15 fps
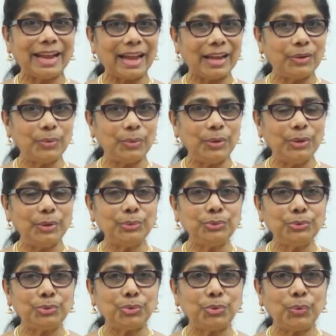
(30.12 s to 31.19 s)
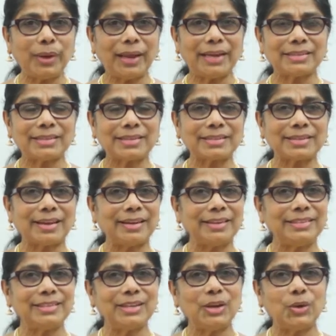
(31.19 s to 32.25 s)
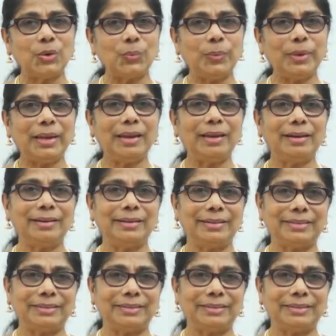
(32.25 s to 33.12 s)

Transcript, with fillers: I told you through exercise we learn.